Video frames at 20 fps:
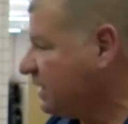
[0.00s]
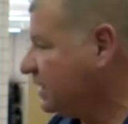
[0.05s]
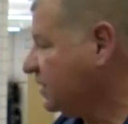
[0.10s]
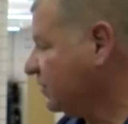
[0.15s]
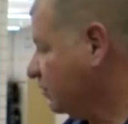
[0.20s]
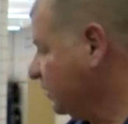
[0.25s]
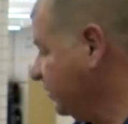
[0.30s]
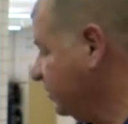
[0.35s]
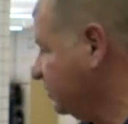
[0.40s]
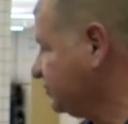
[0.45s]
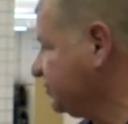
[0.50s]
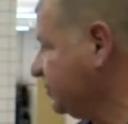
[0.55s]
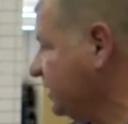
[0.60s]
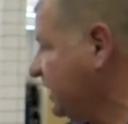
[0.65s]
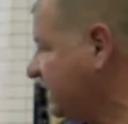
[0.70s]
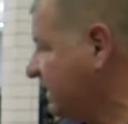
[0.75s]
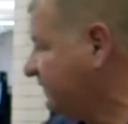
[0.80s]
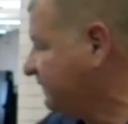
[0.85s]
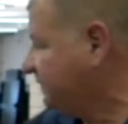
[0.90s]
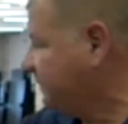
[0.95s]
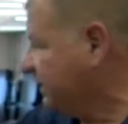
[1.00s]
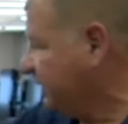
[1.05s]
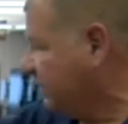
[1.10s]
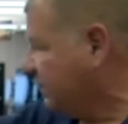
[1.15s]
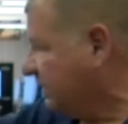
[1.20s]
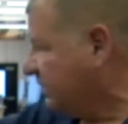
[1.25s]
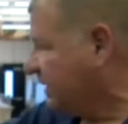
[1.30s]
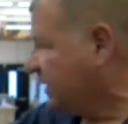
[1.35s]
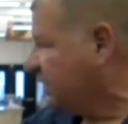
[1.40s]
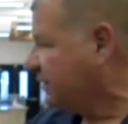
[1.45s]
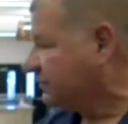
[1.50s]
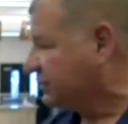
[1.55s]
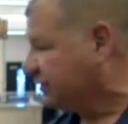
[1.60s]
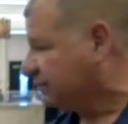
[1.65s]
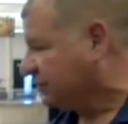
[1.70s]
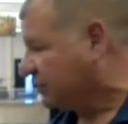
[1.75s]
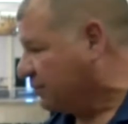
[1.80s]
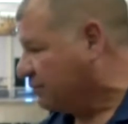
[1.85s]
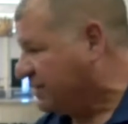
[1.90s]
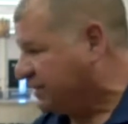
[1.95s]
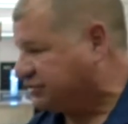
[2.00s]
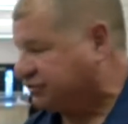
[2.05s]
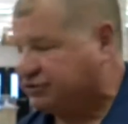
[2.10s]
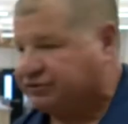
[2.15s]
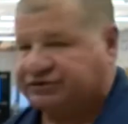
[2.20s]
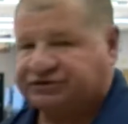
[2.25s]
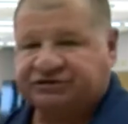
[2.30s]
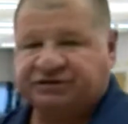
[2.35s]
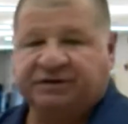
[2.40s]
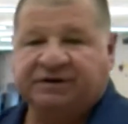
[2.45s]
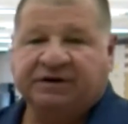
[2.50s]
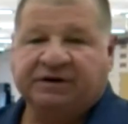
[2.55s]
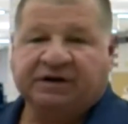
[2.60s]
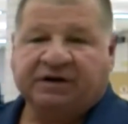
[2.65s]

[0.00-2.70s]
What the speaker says: We also have the misters,